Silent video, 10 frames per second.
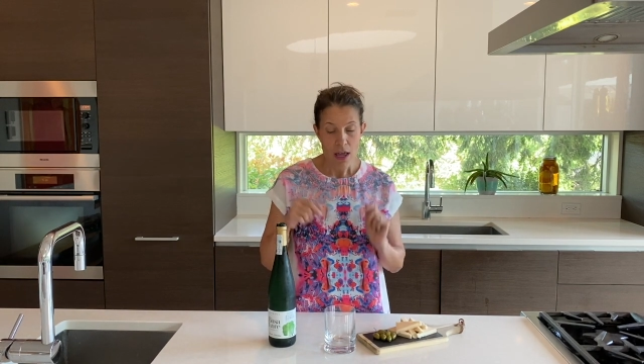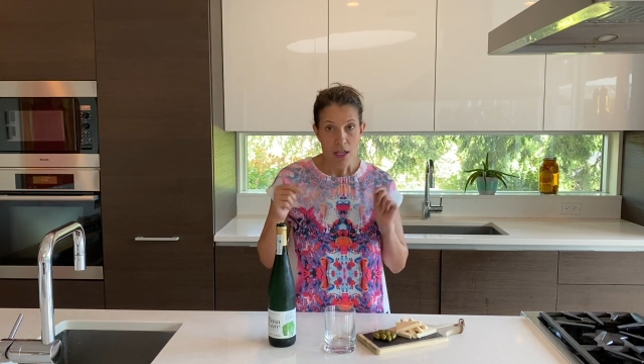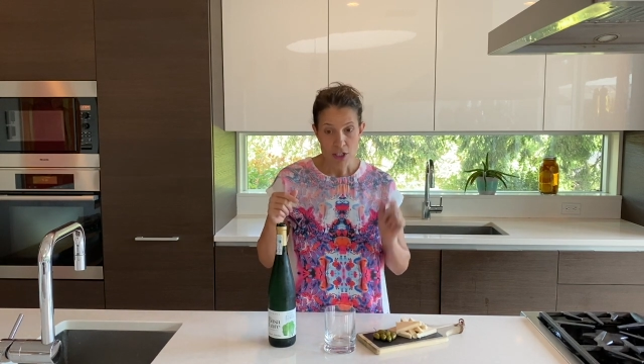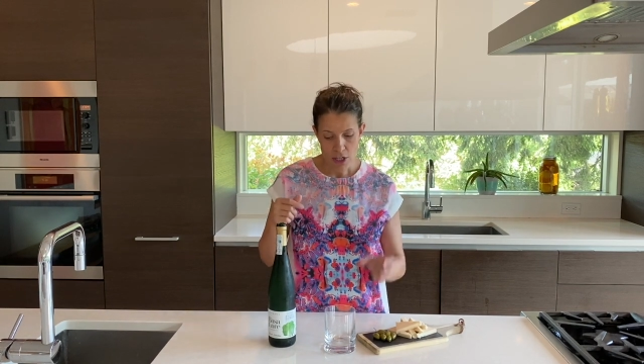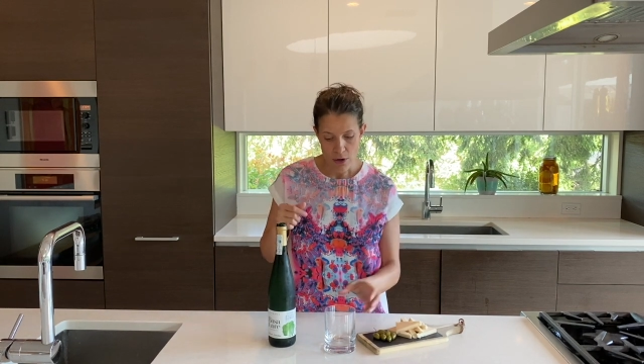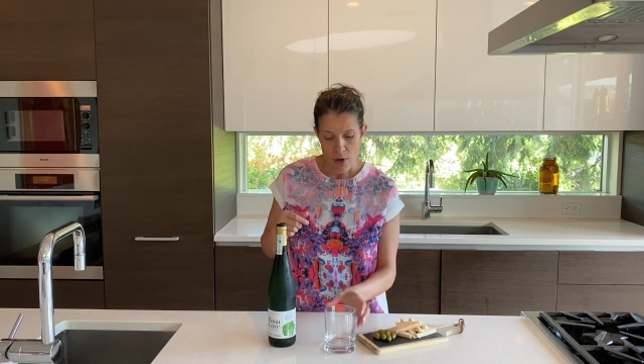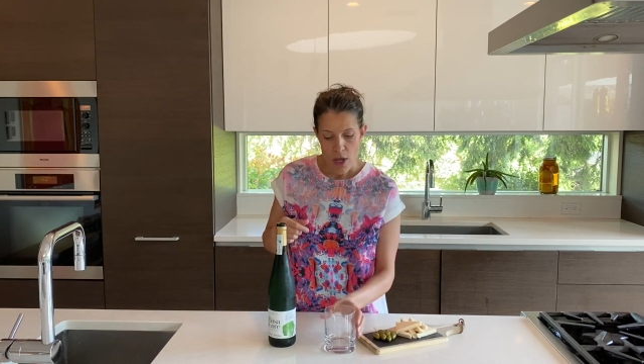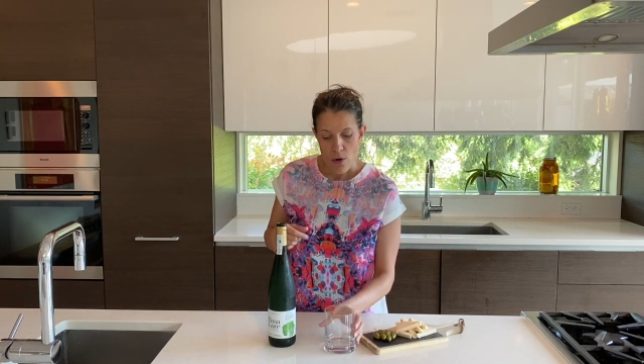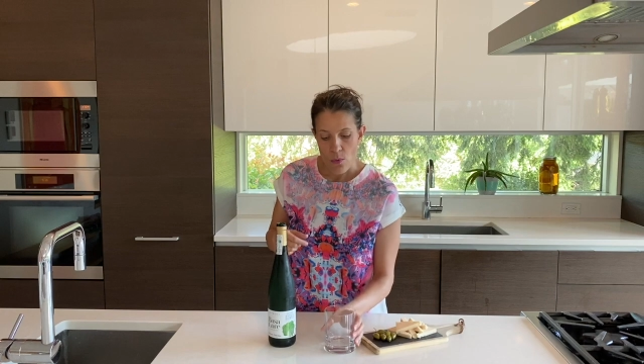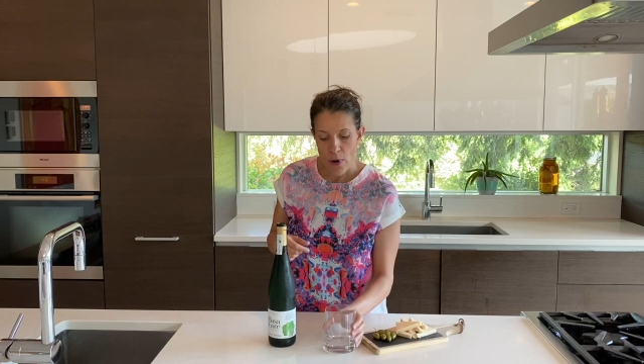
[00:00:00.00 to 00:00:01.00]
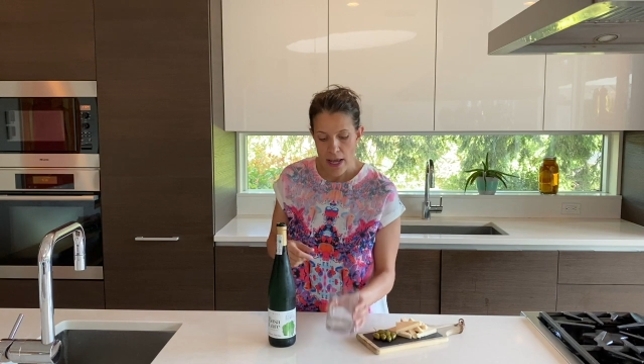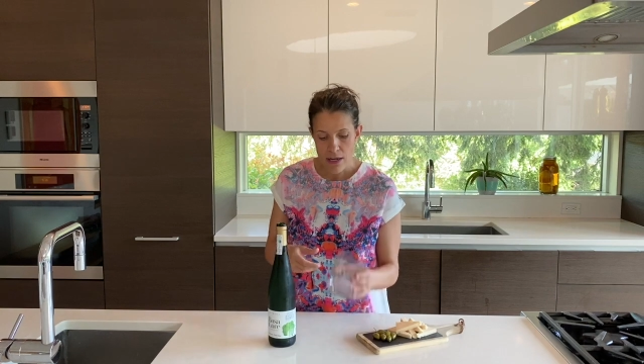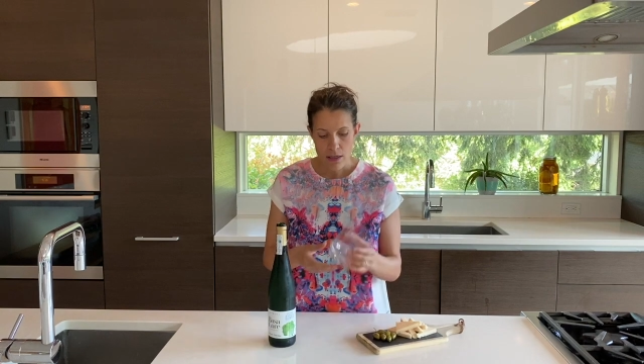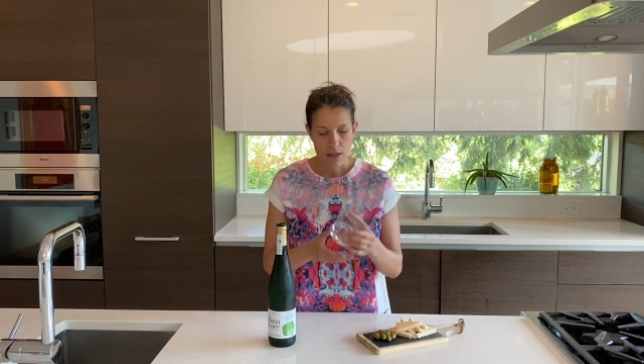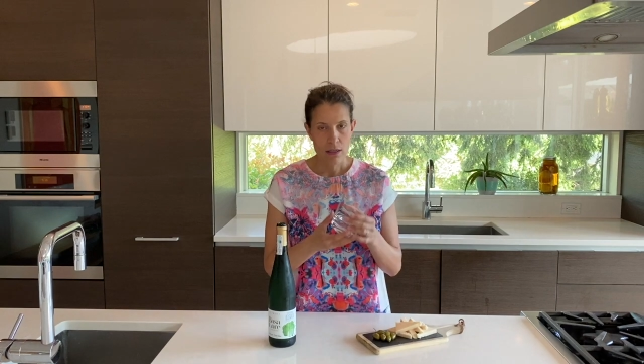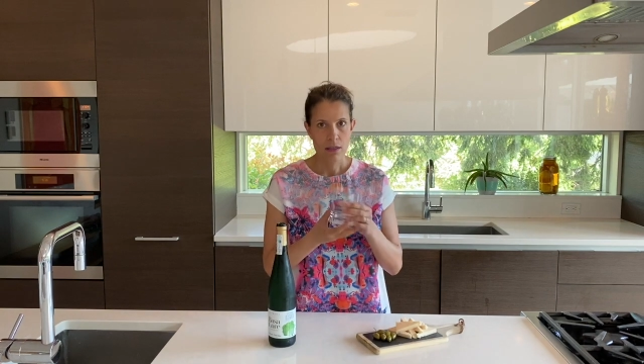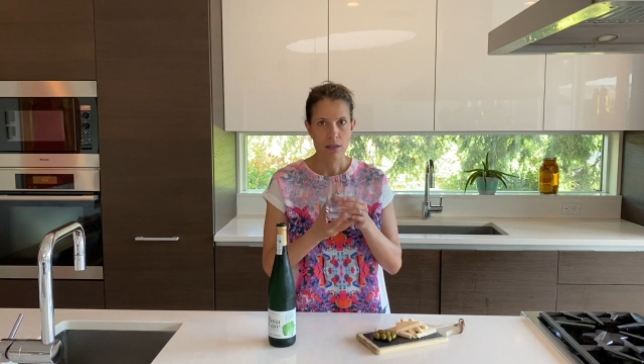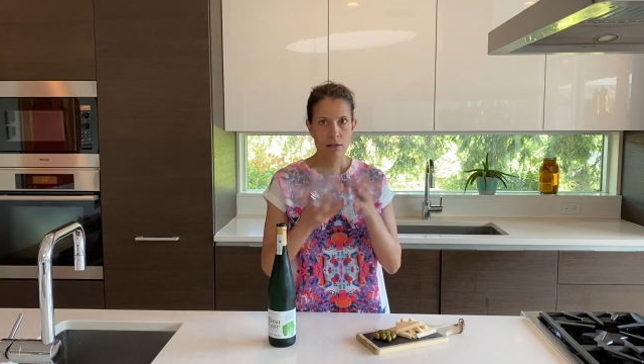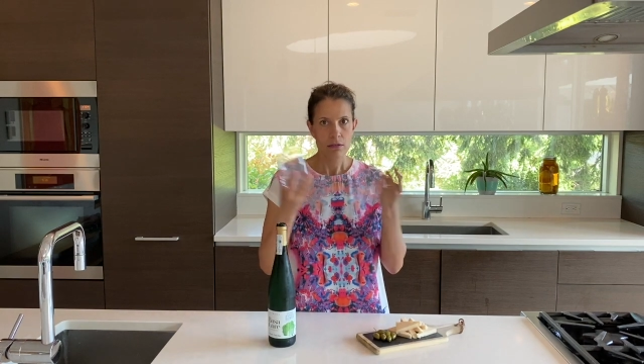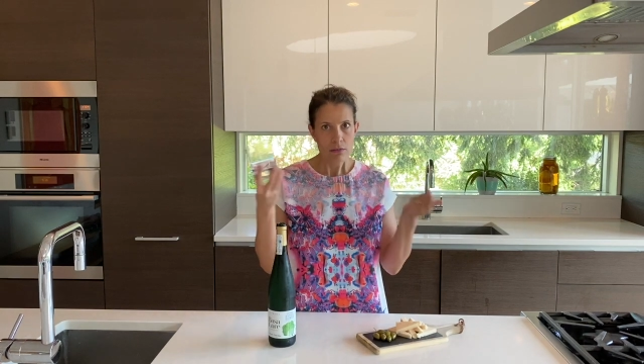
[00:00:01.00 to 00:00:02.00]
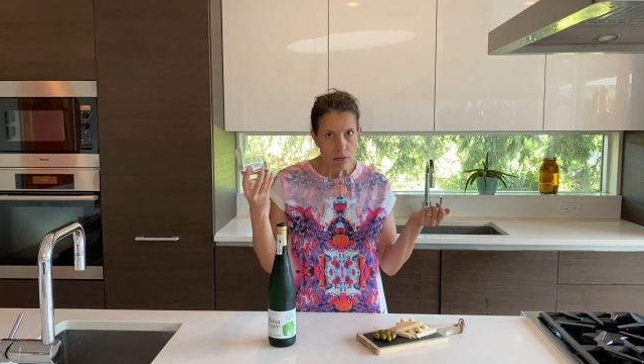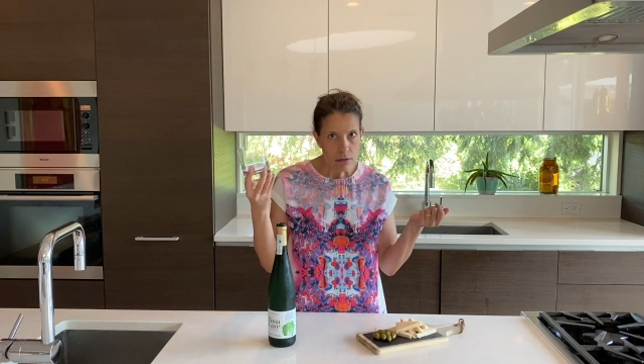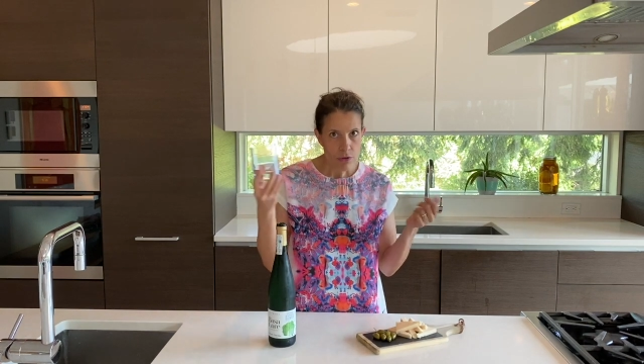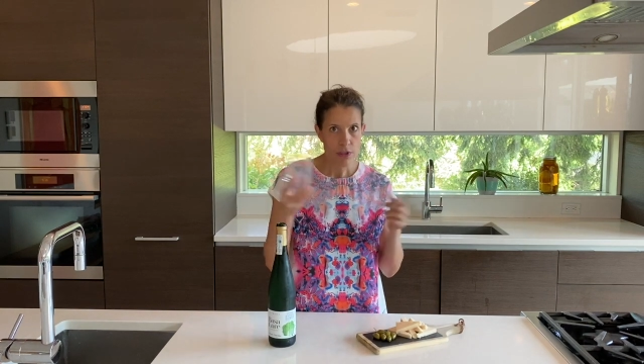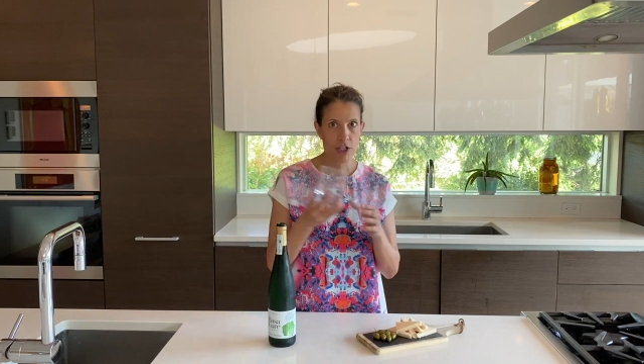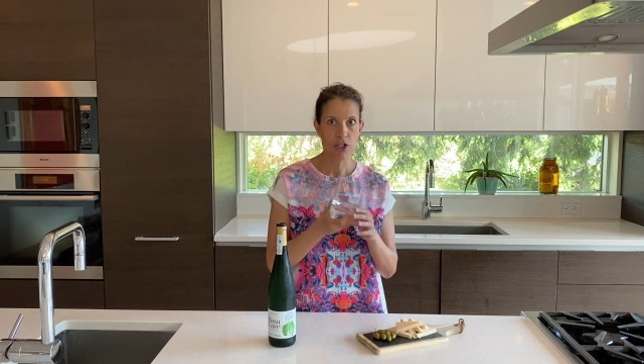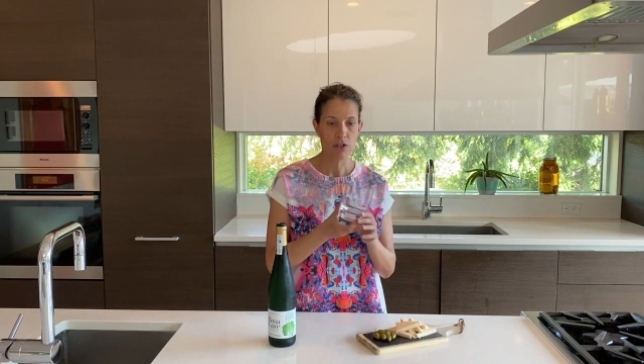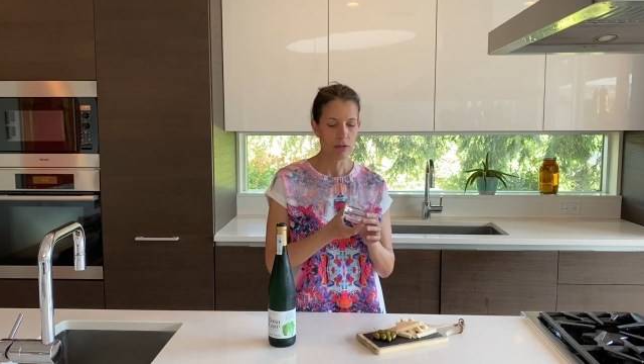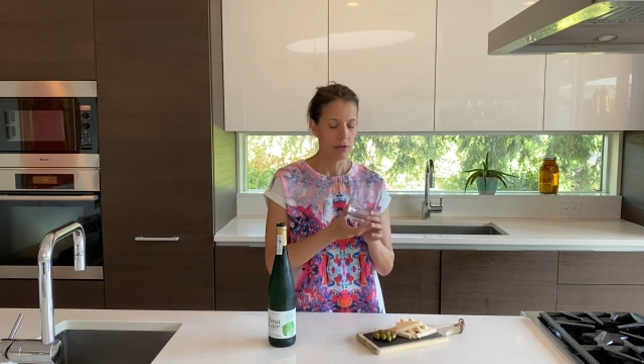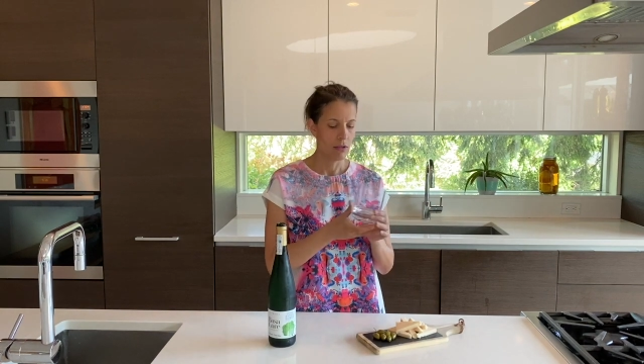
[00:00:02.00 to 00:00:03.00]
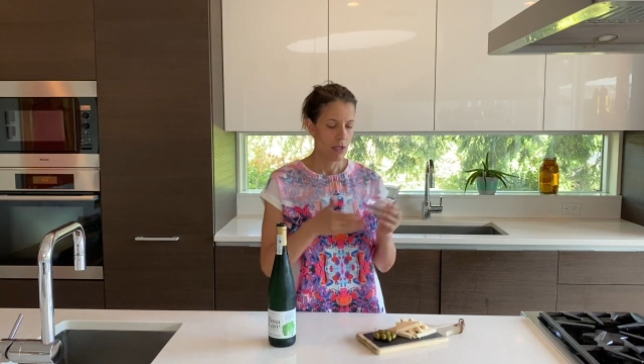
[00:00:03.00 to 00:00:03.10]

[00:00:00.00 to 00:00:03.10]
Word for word: So when traditional